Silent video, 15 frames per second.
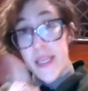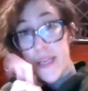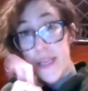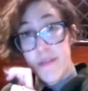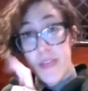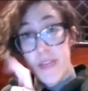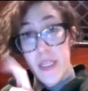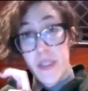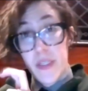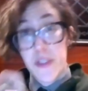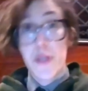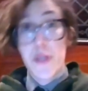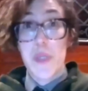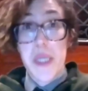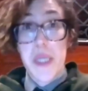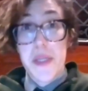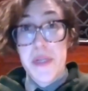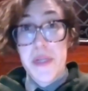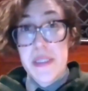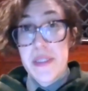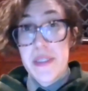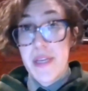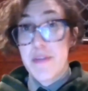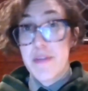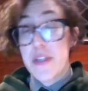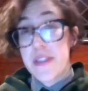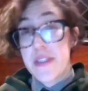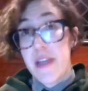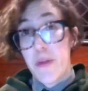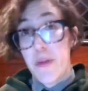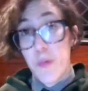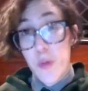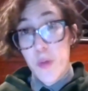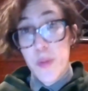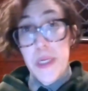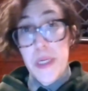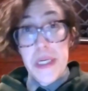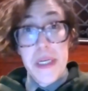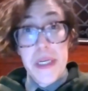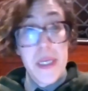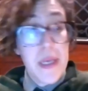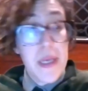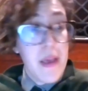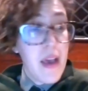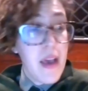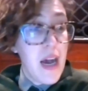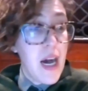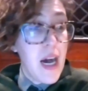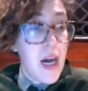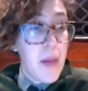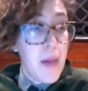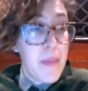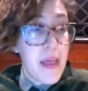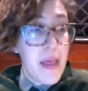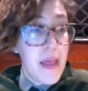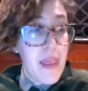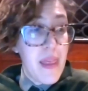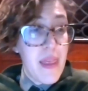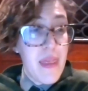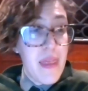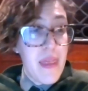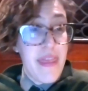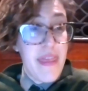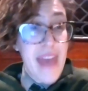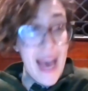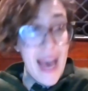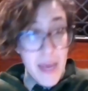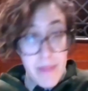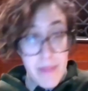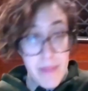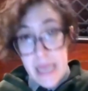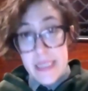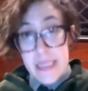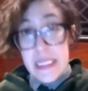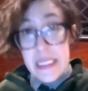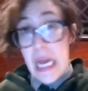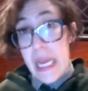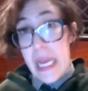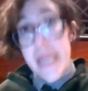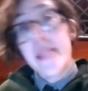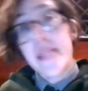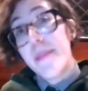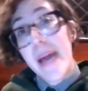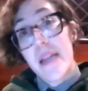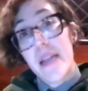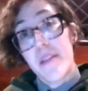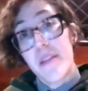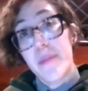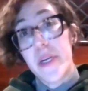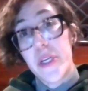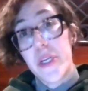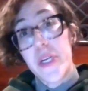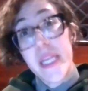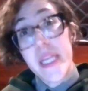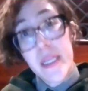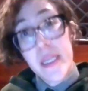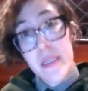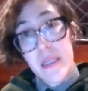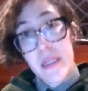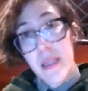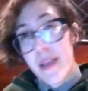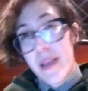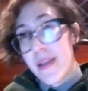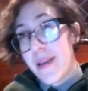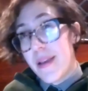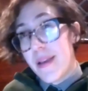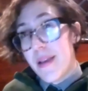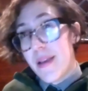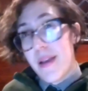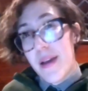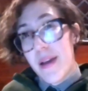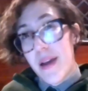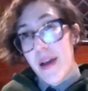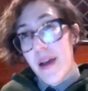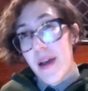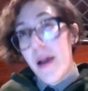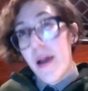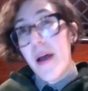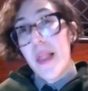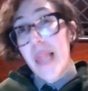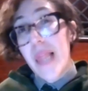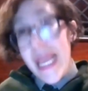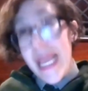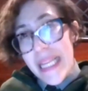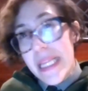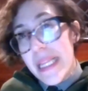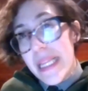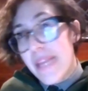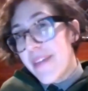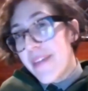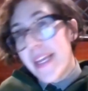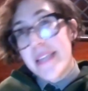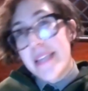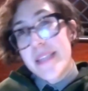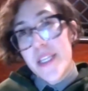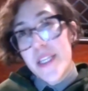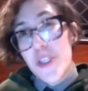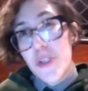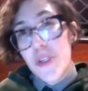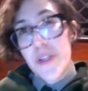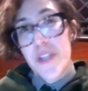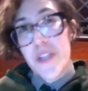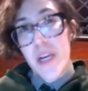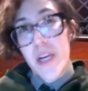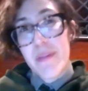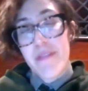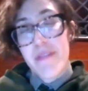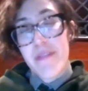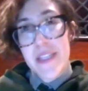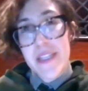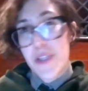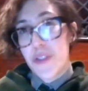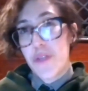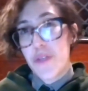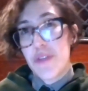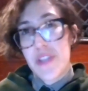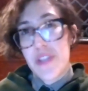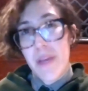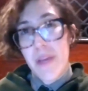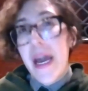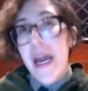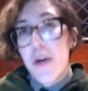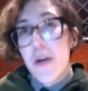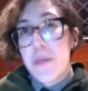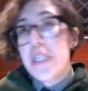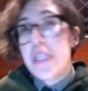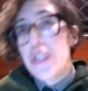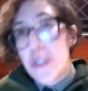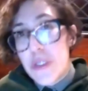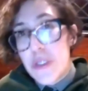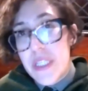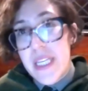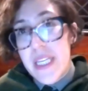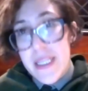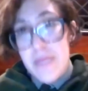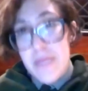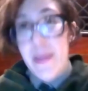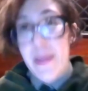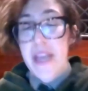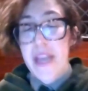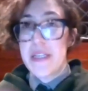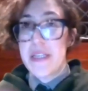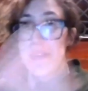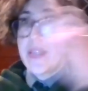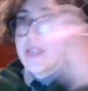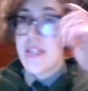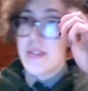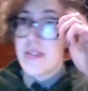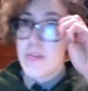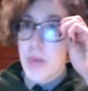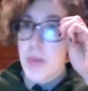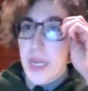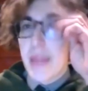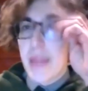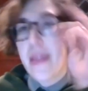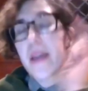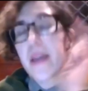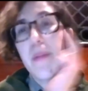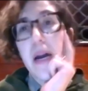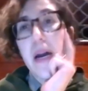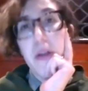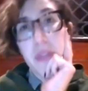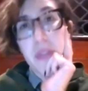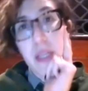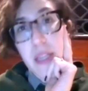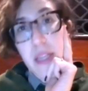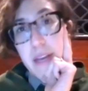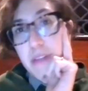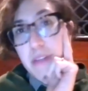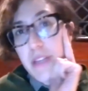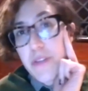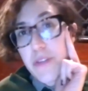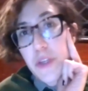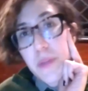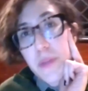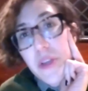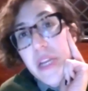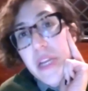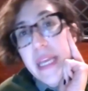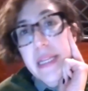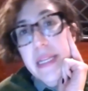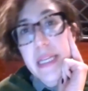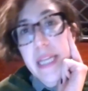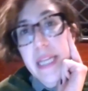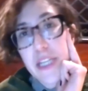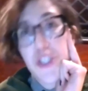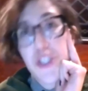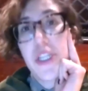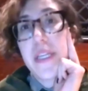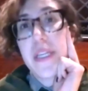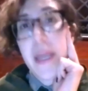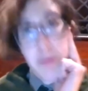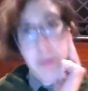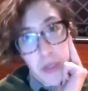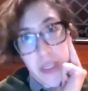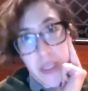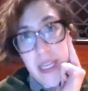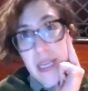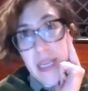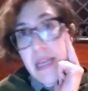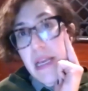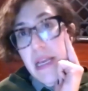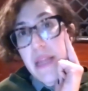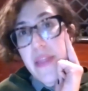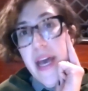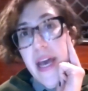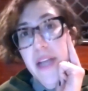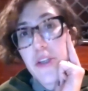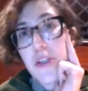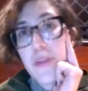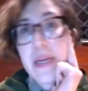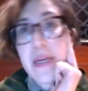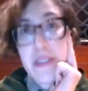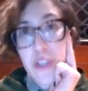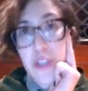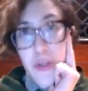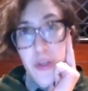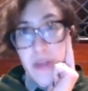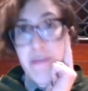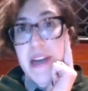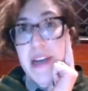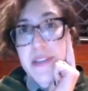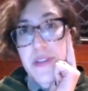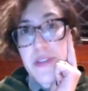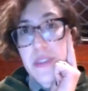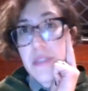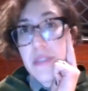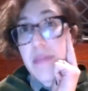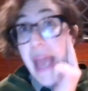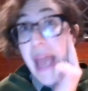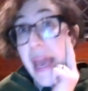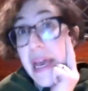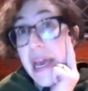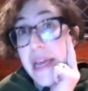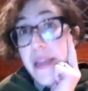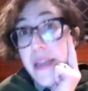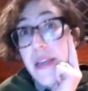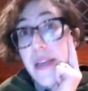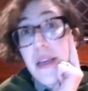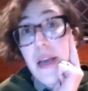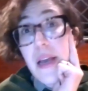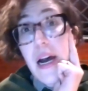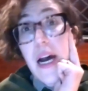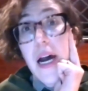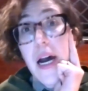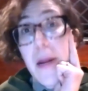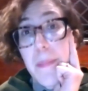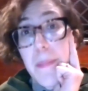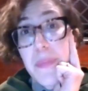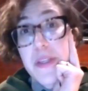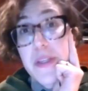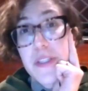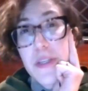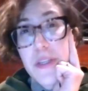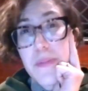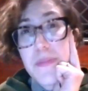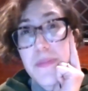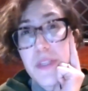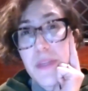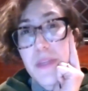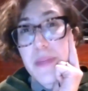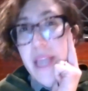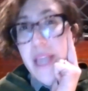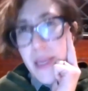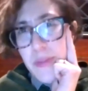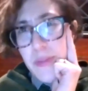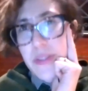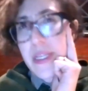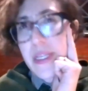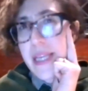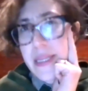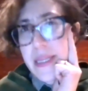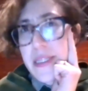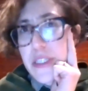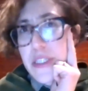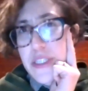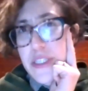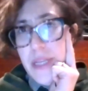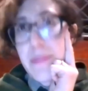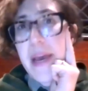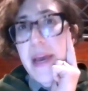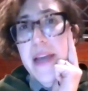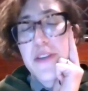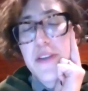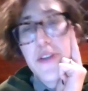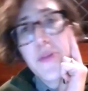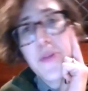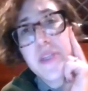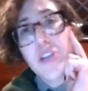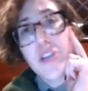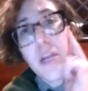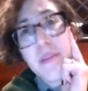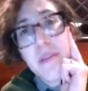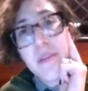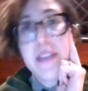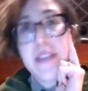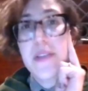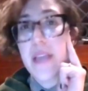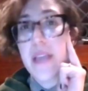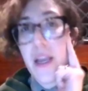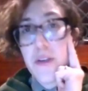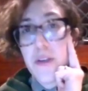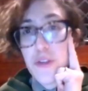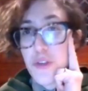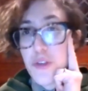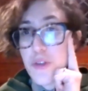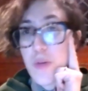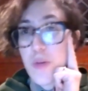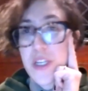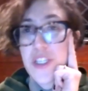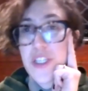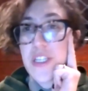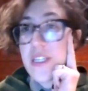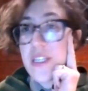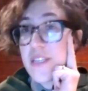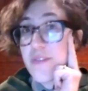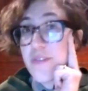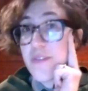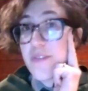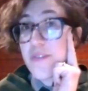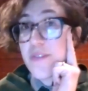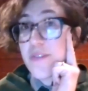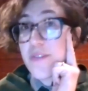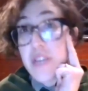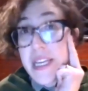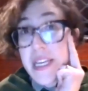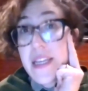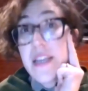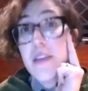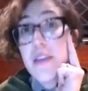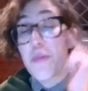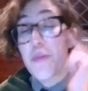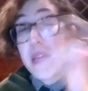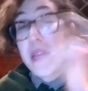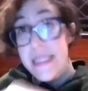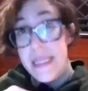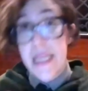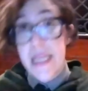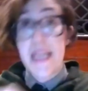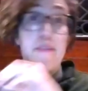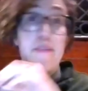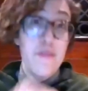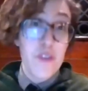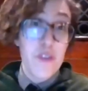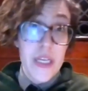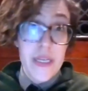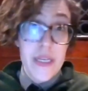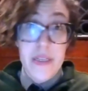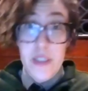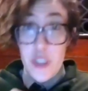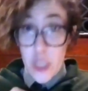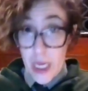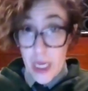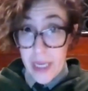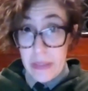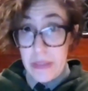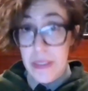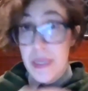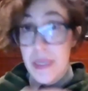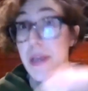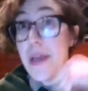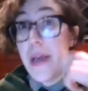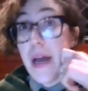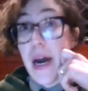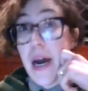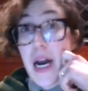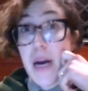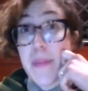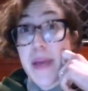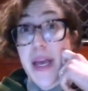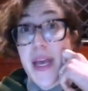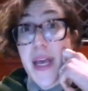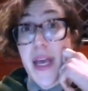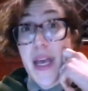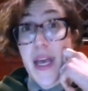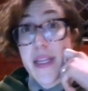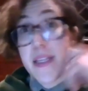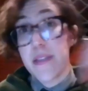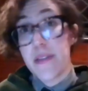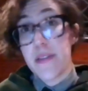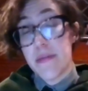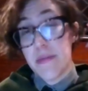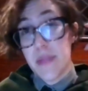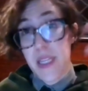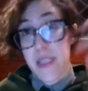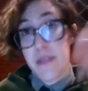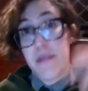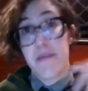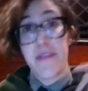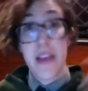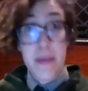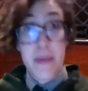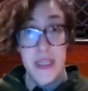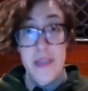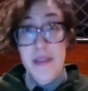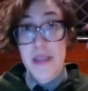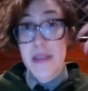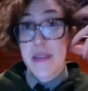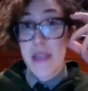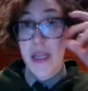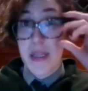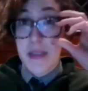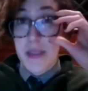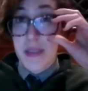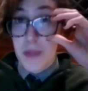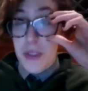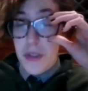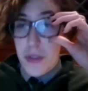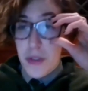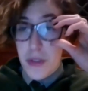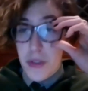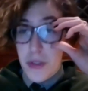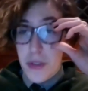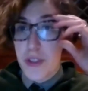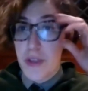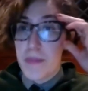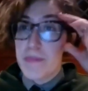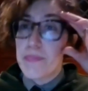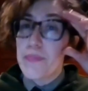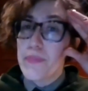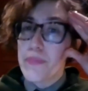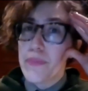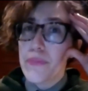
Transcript: given to another enslaver in South Woburn. Um, that man died at the Battle of Bunker Hill, likely leaving a six year old Darby Vassall to somehow return to his parents. And this is where I think about the level of community and connection and networking that Cuba and Tony Vassall had um, to, to be able to get their son back. So when Darby Vassall encountered George Washington, he's a very free, recently freed child. Um, and his, his family is in, in a similar situation.